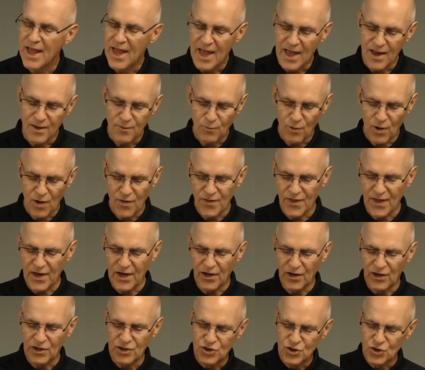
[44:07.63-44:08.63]
and where they
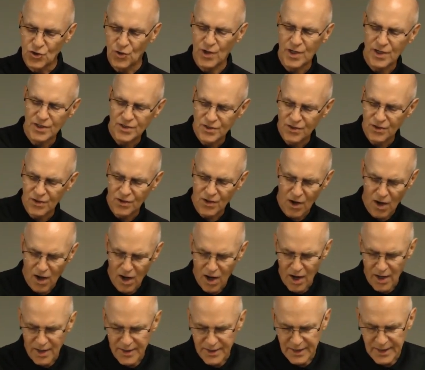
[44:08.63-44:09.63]
are joined to
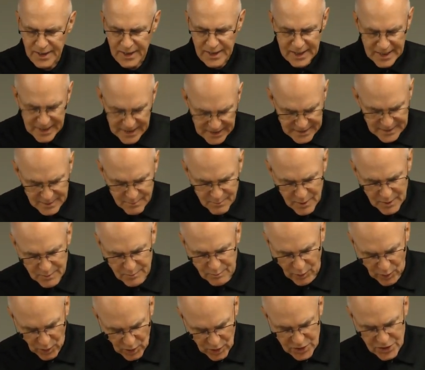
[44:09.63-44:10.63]
God in an
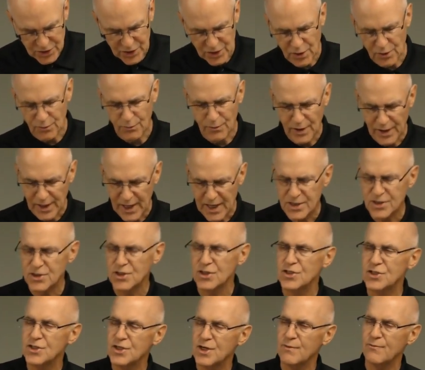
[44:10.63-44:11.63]
intimate personal
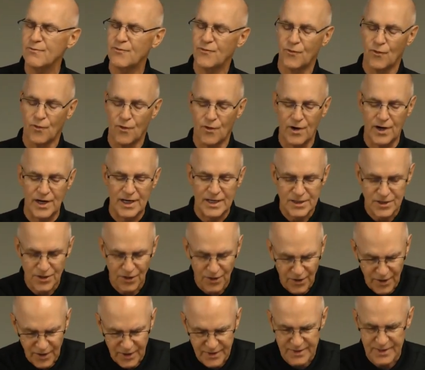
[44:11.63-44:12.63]
relationship for
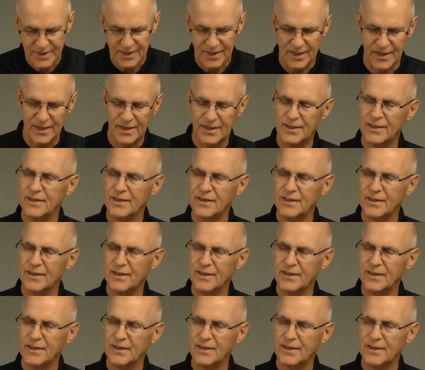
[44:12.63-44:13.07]
eternity.